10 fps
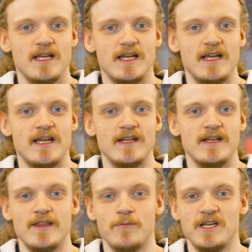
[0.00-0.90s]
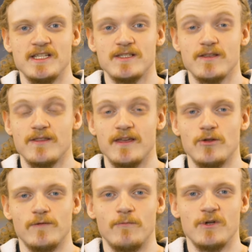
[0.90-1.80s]
And otherwise, thank
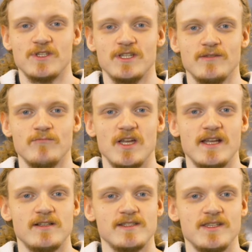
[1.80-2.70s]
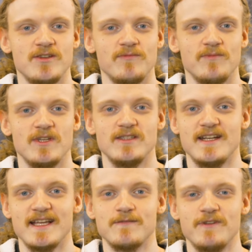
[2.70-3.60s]
you all for watching, and I'll see you in the
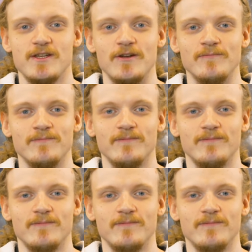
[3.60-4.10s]
next video.